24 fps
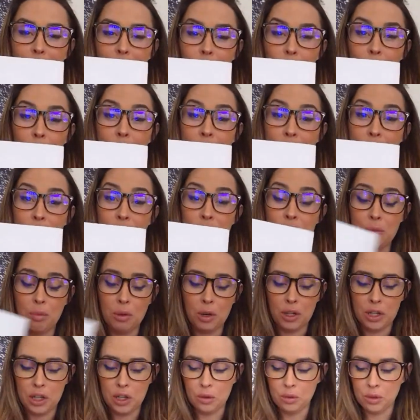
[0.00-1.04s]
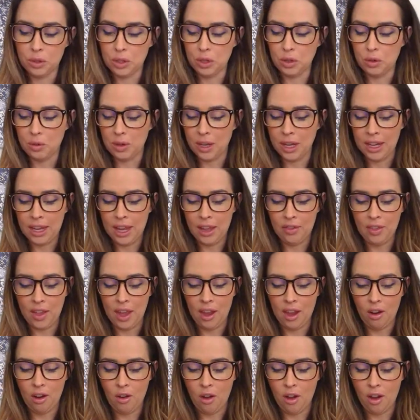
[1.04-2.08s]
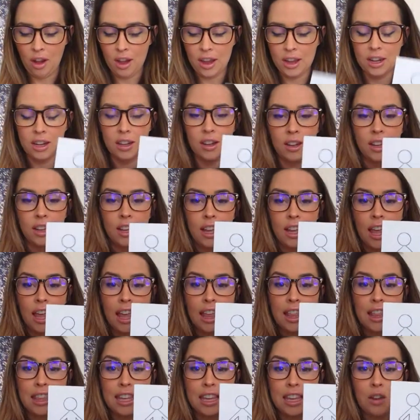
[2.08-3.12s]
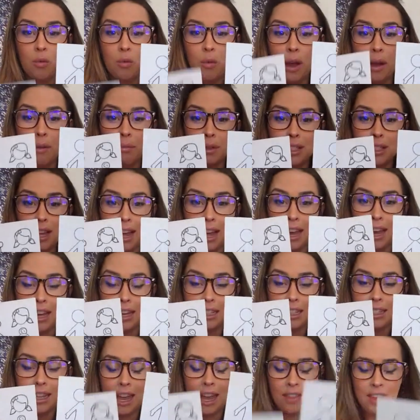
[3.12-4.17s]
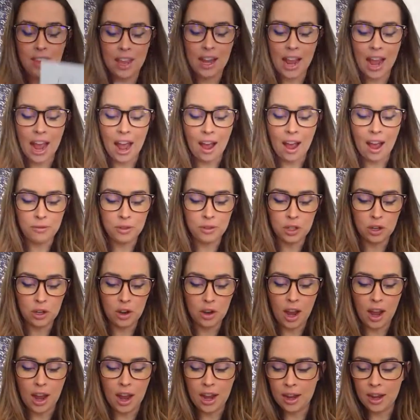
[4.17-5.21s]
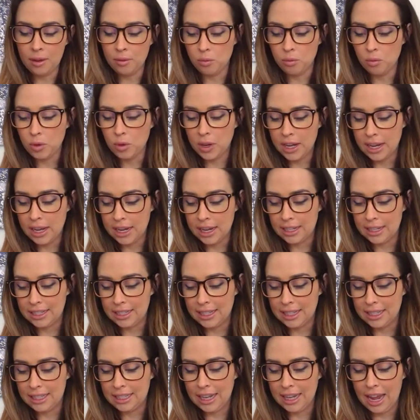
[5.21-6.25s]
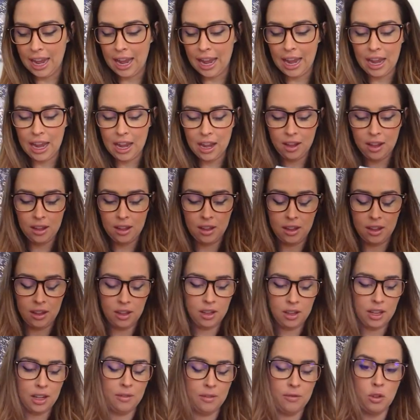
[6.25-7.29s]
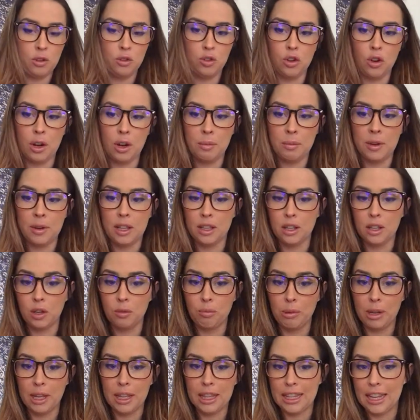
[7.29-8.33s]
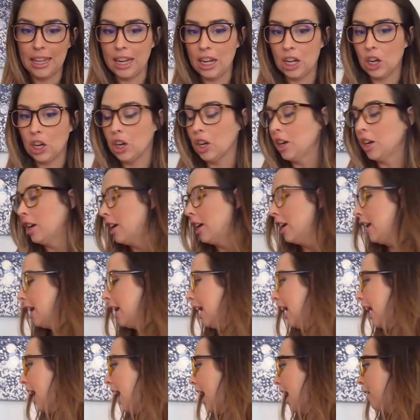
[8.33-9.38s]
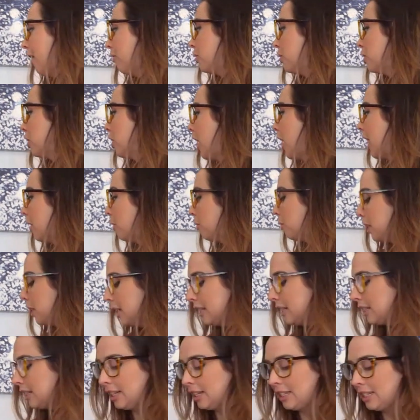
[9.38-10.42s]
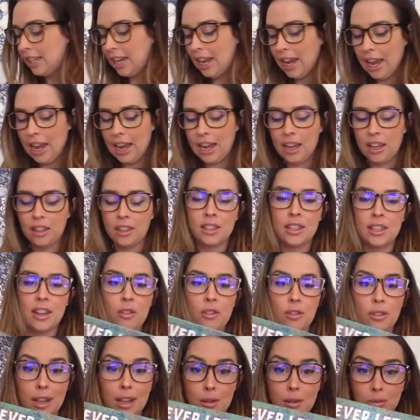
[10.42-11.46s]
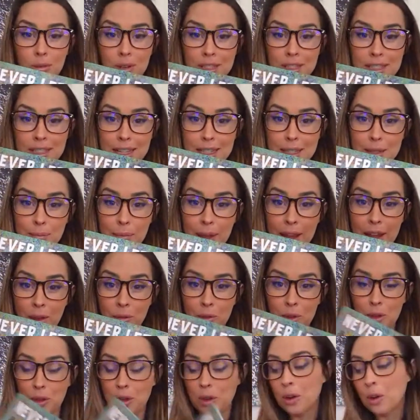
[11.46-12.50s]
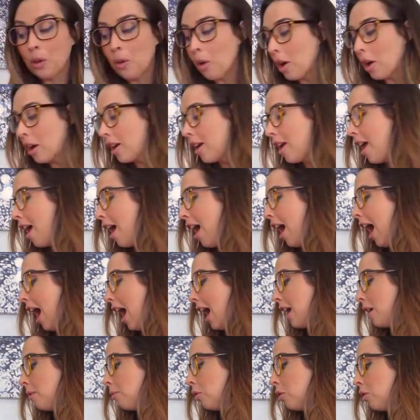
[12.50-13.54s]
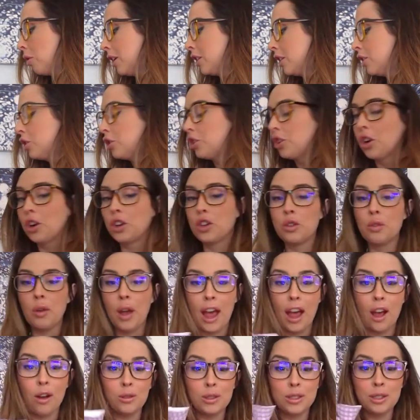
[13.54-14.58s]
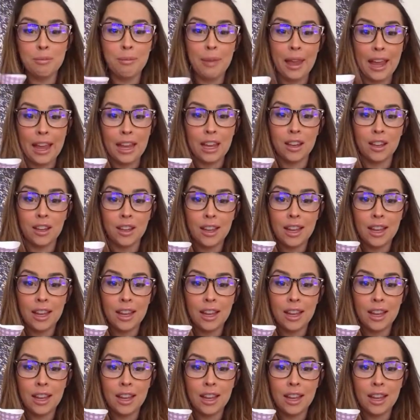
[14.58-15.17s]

which is super cute. So you can get that on the website. And then after I read today, and if you join me a little bit later, after I read today, Never Let a Princess Paint with a Unicorn, I'm going to show you how to make